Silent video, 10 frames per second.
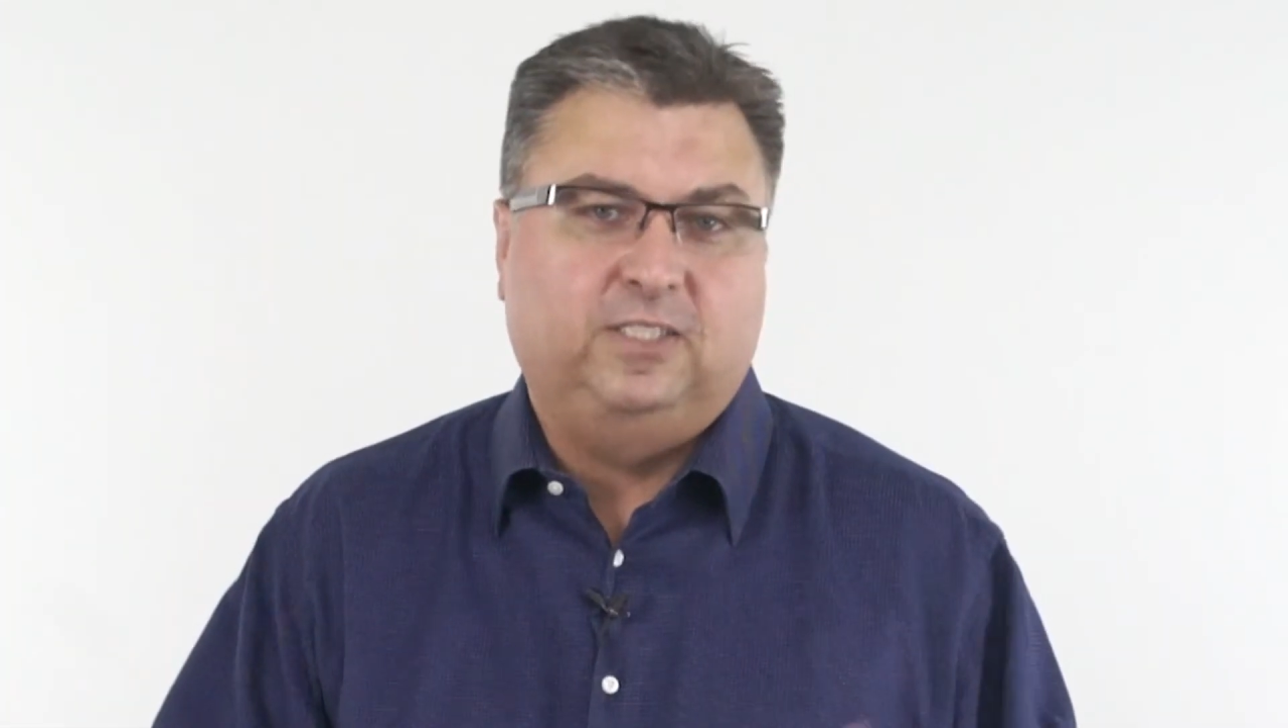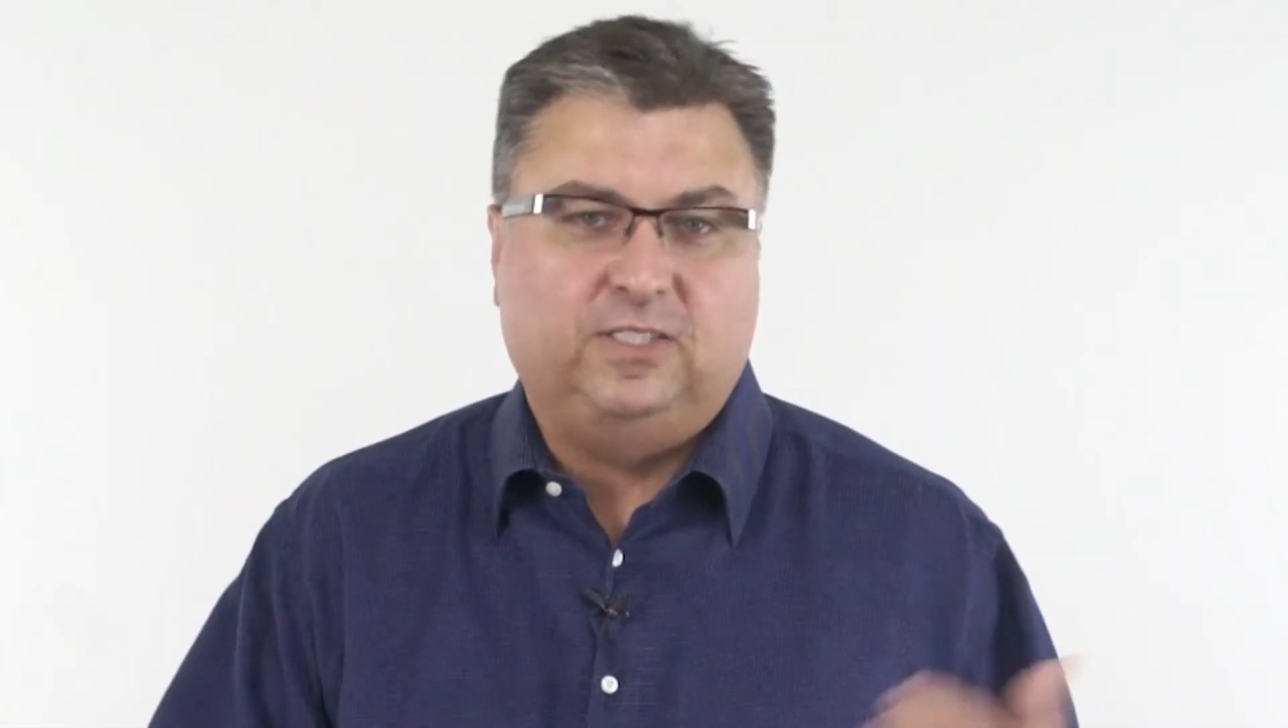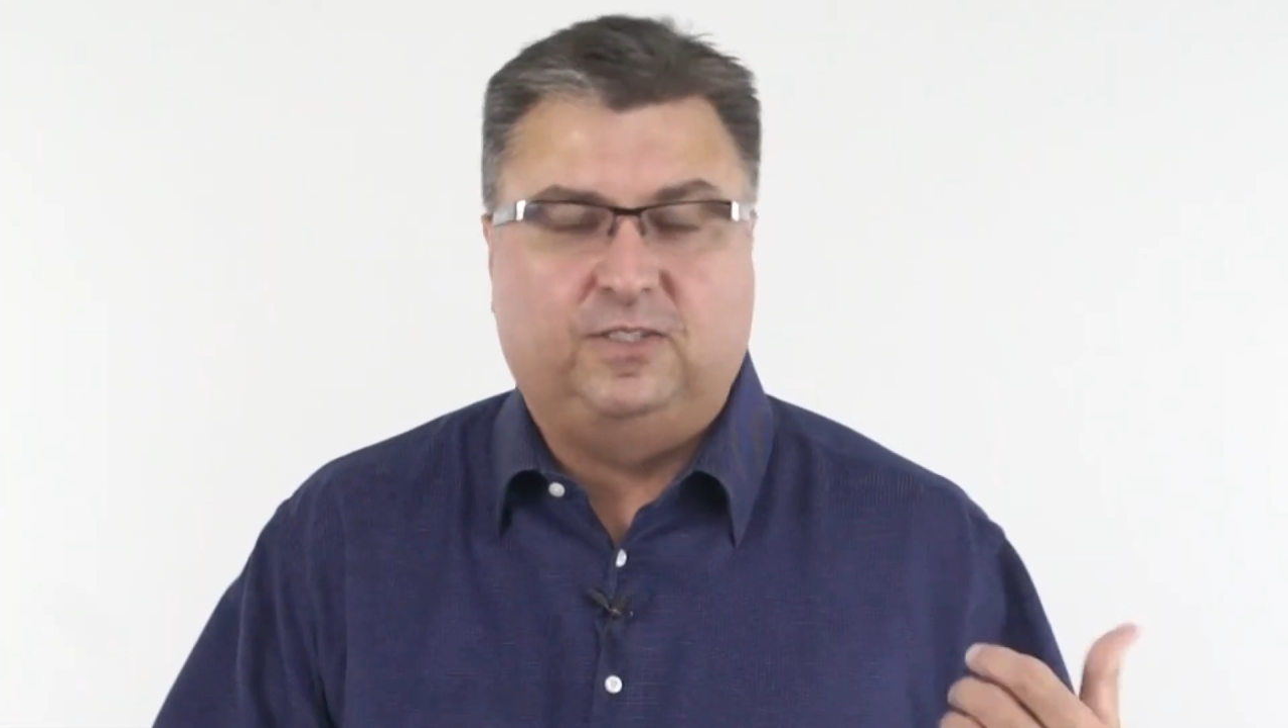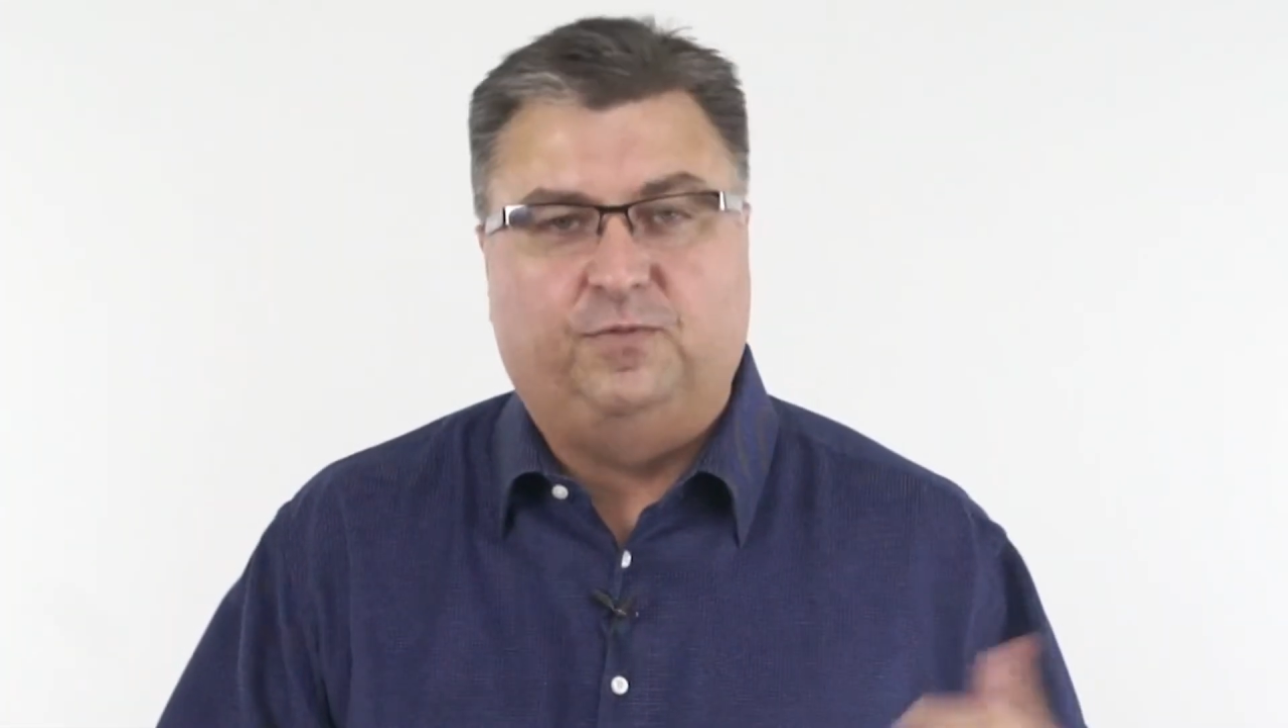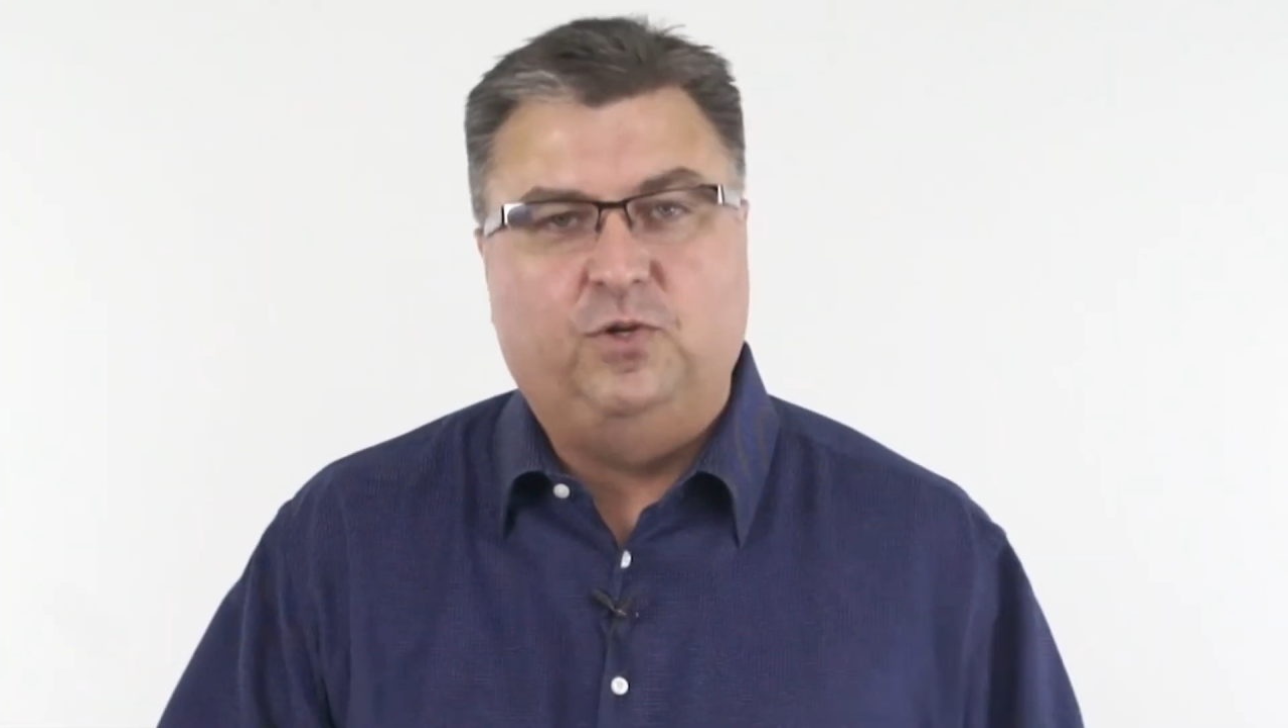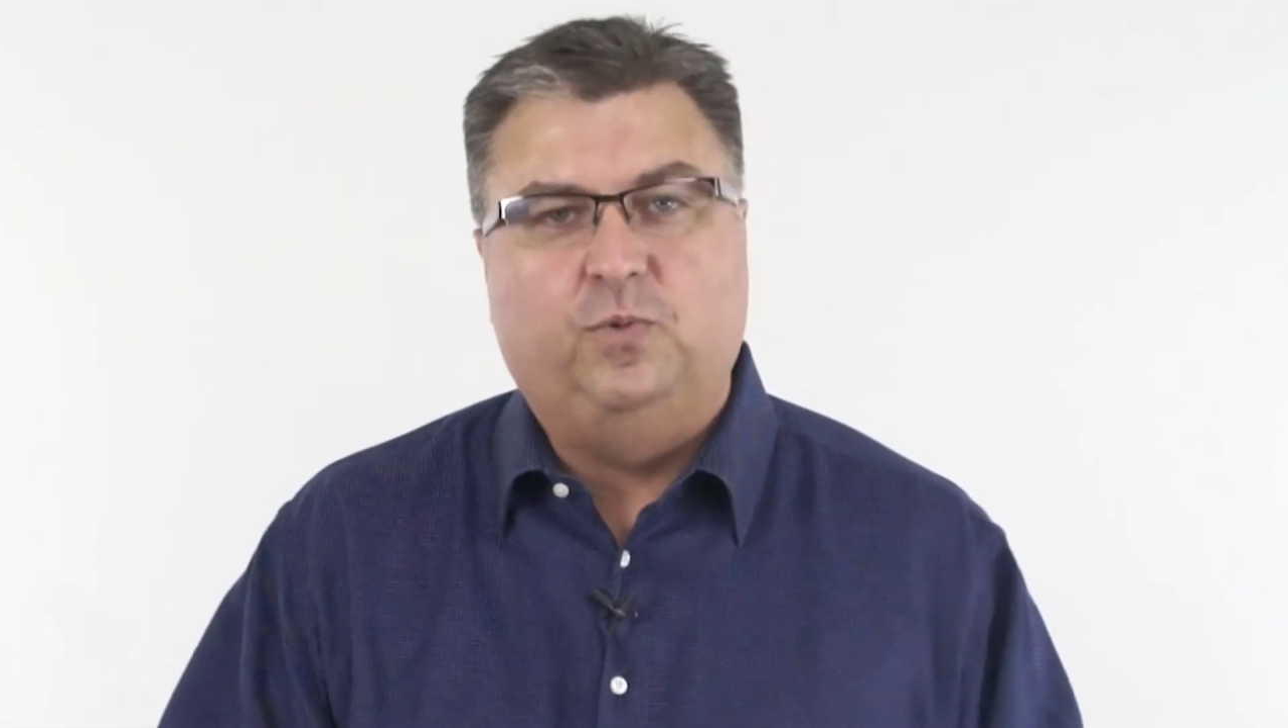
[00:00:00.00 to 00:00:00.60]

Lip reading: just a few